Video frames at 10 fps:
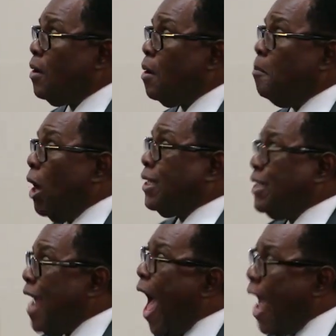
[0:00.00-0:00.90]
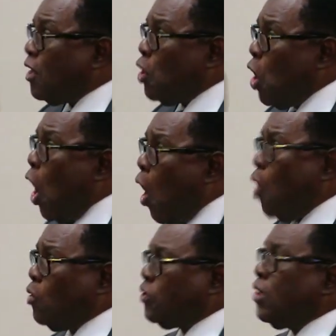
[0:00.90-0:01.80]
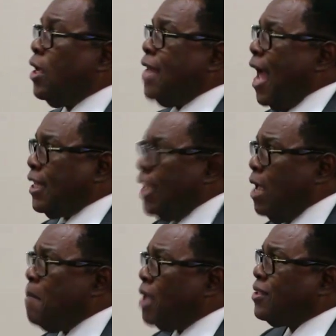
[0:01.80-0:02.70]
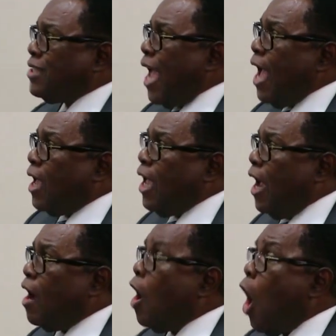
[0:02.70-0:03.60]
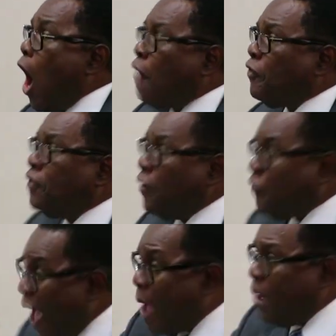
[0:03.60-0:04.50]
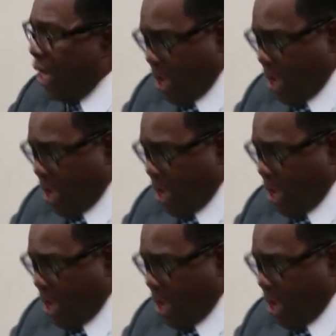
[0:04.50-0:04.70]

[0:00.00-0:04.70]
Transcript: but dad knows that he must take care of the family.